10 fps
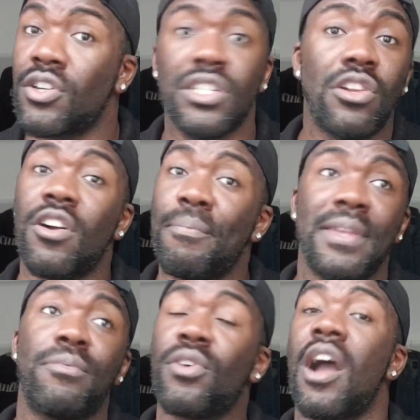Because a lot of
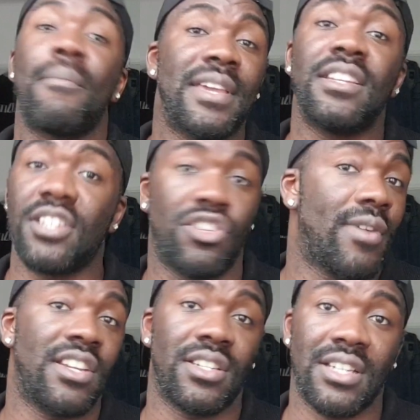people can't be in
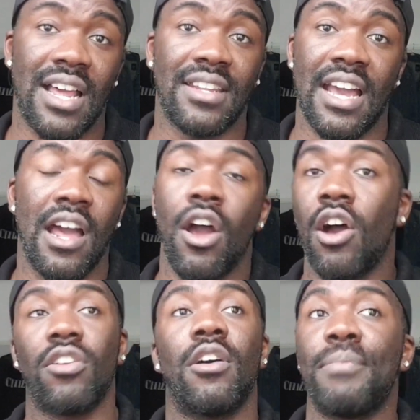situations like that.
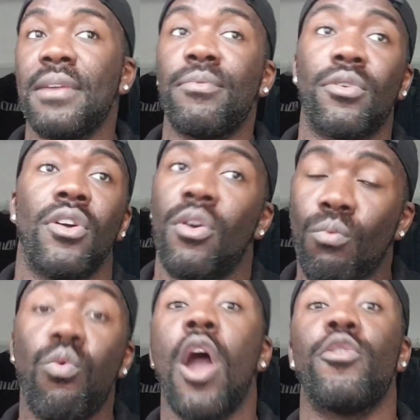A lot of people
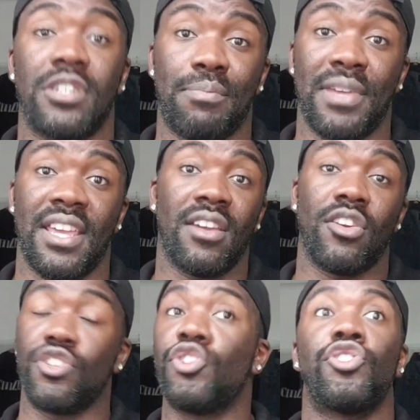won't be.
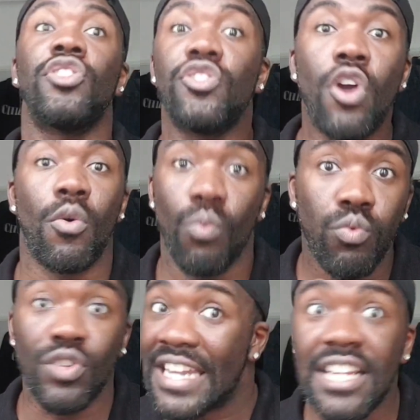You should not
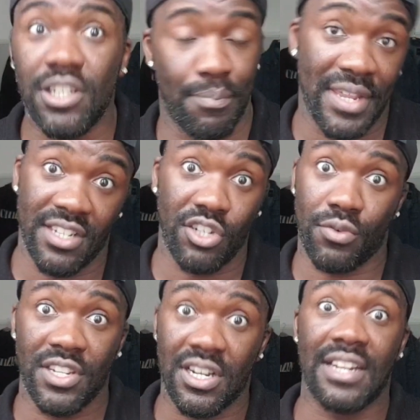need to be in a
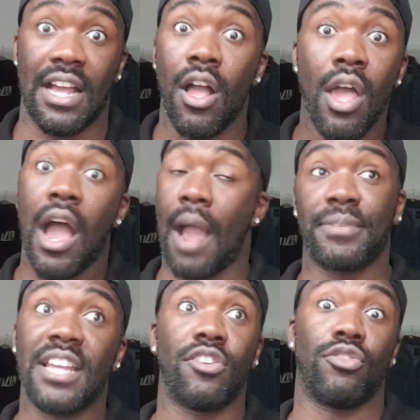situation like that.
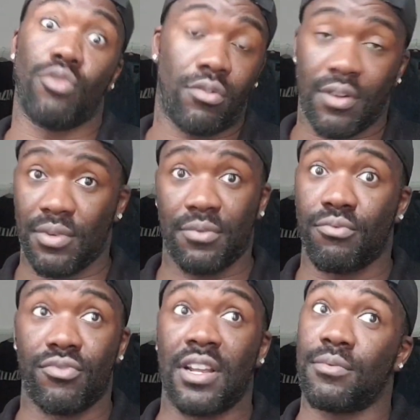I'm telling you,
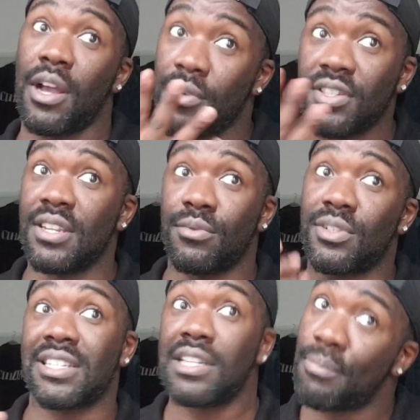that
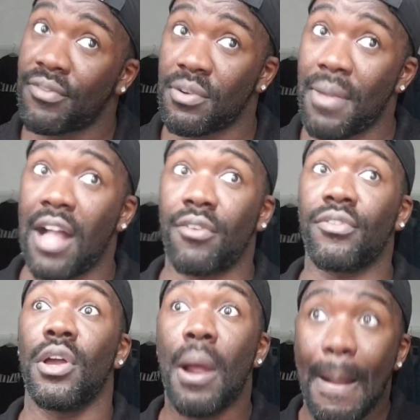was a slip of the
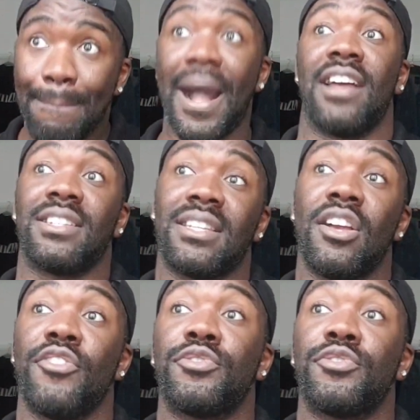mouth. But